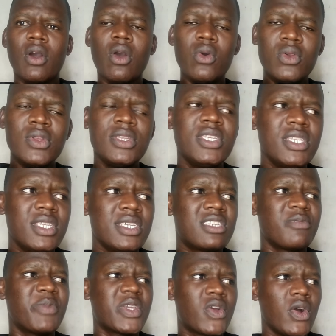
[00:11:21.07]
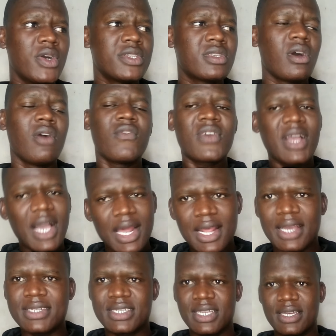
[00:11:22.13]
Uhuru did it because of
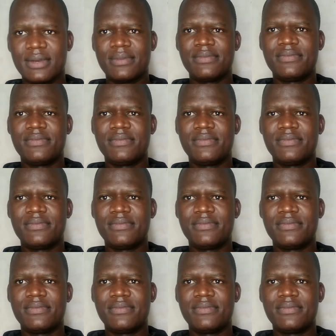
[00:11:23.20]
character.